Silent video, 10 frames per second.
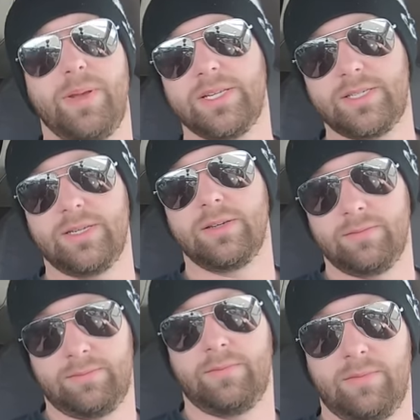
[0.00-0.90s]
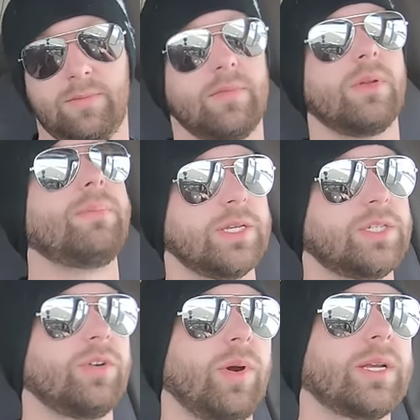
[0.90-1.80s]
piston
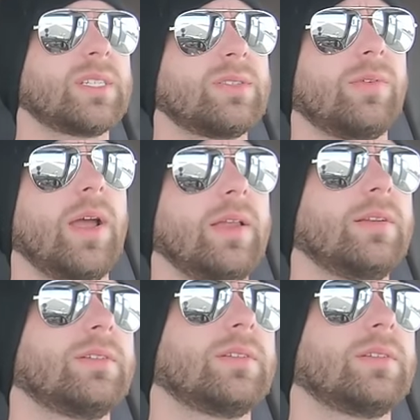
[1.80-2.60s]
piston rings, right?